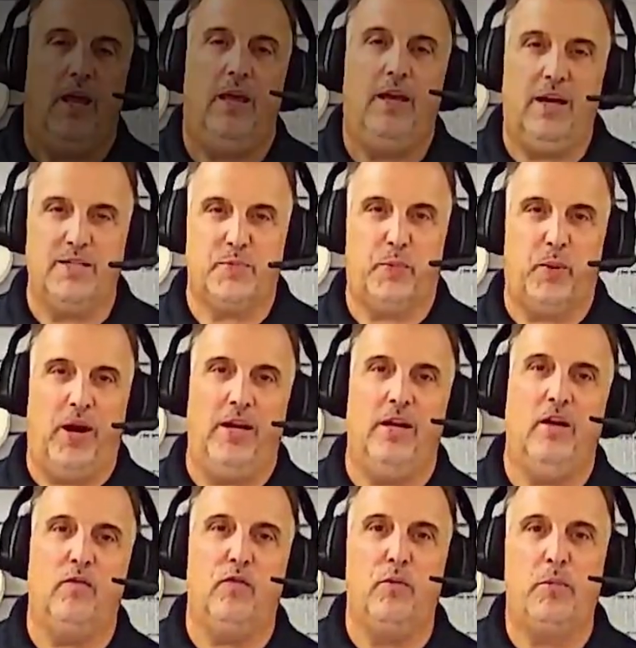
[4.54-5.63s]
Hey guys, Brian
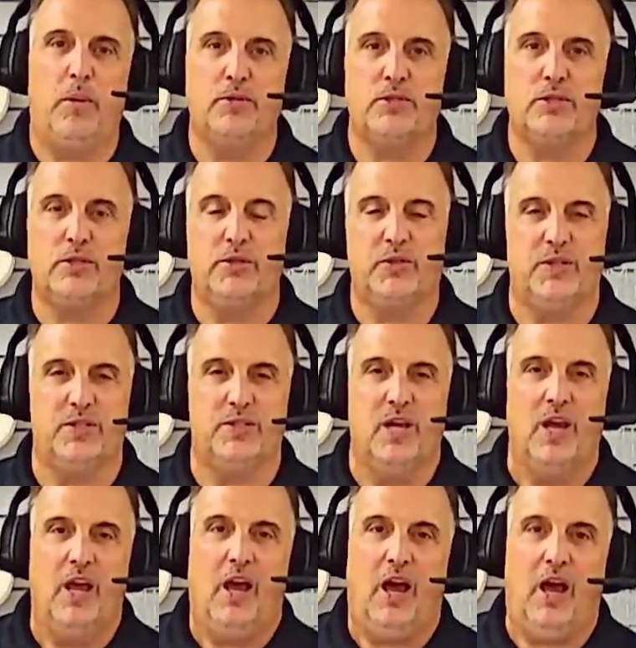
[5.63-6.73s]
here from Mobile Solutions.
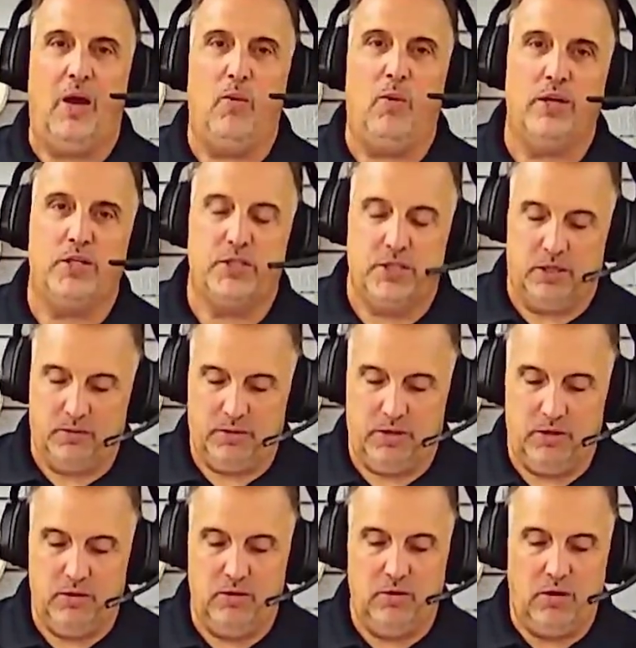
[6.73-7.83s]
I want to share with
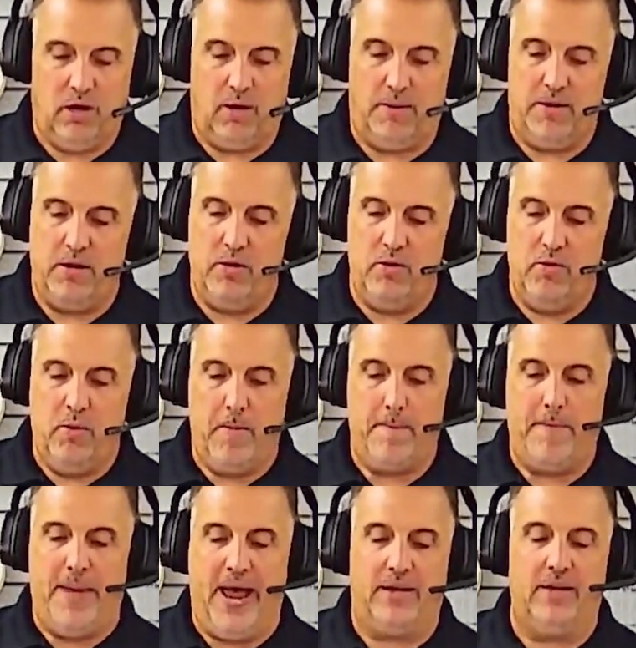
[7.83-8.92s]
you our new
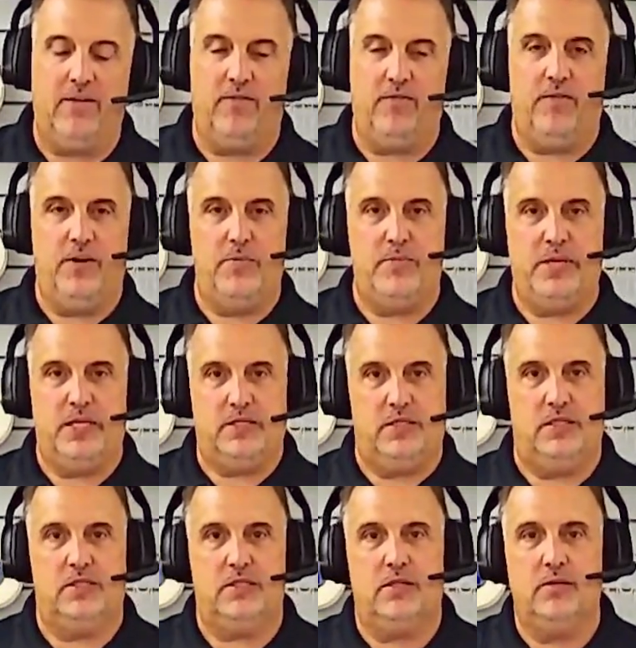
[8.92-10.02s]
magnet Fitment
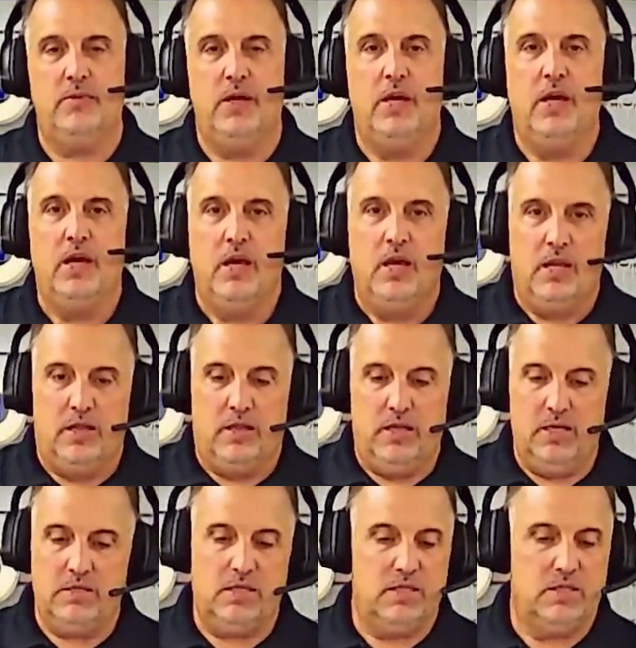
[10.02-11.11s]
system.
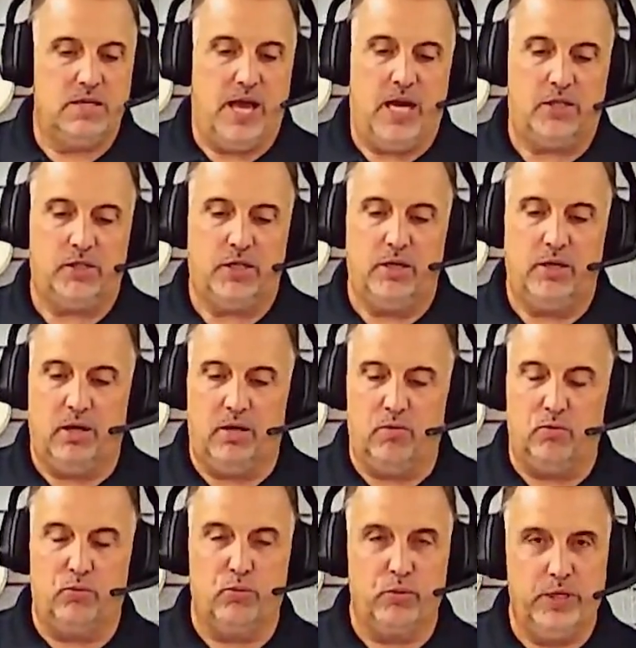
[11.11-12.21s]
This is actually a
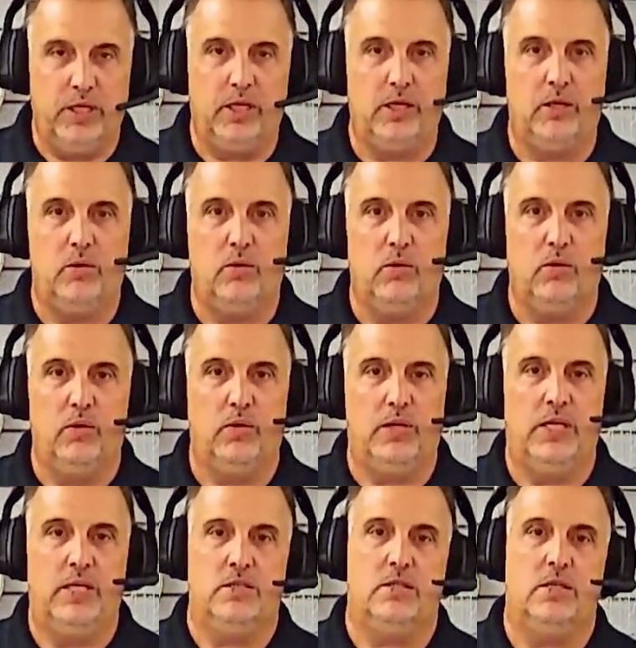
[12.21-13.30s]
really cool
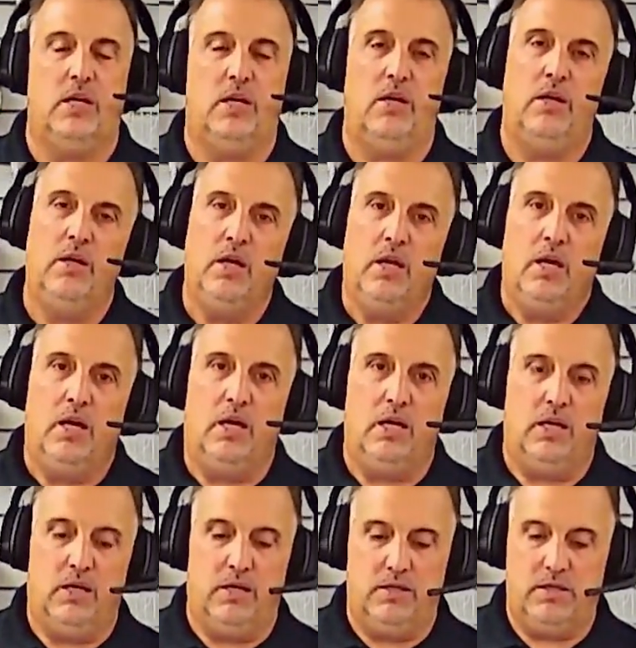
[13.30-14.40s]
install
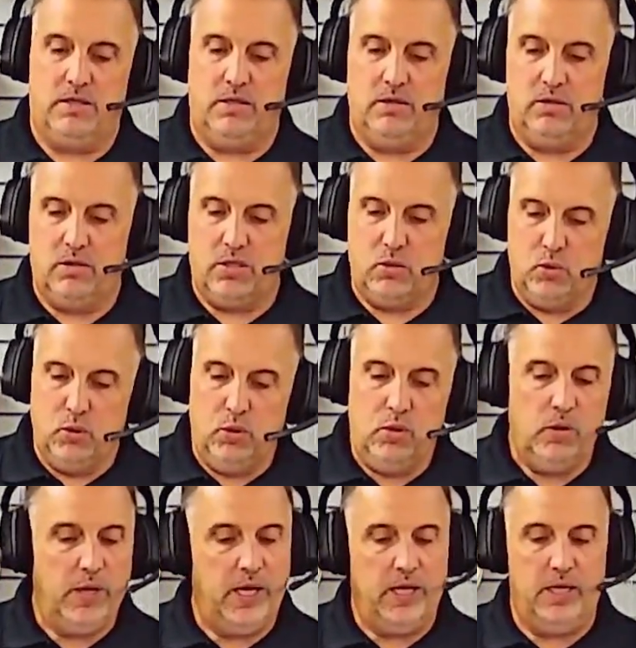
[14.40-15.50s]

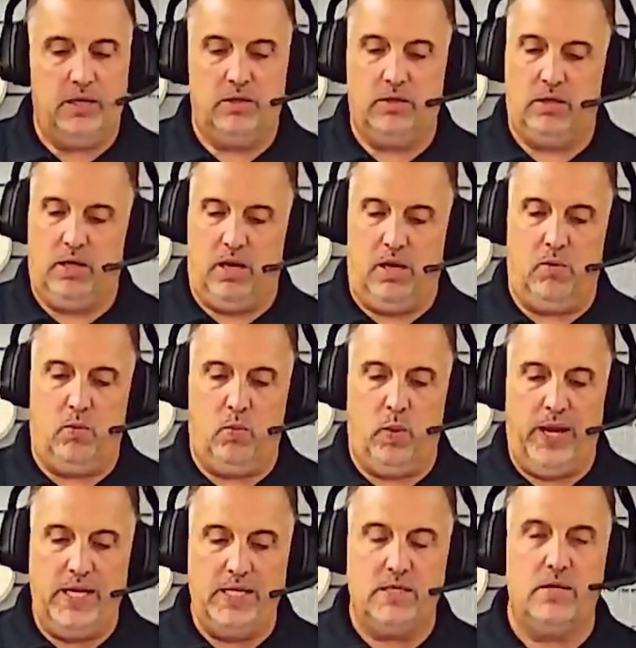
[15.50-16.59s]
tool and
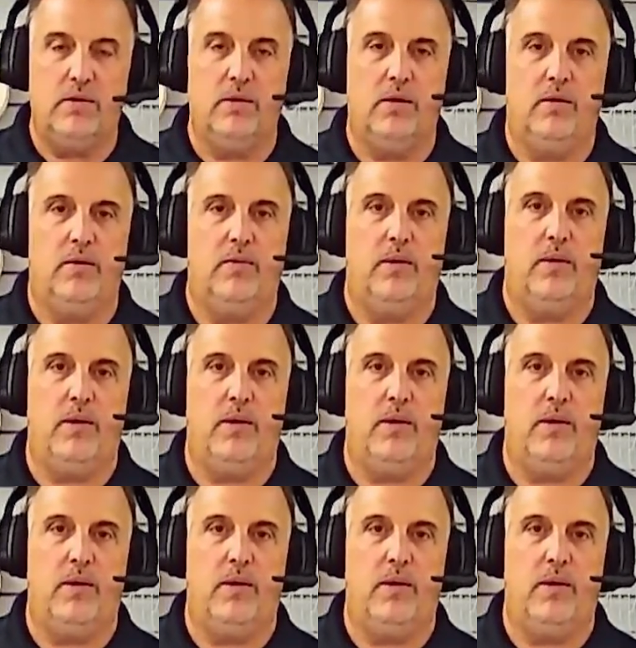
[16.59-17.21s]
way to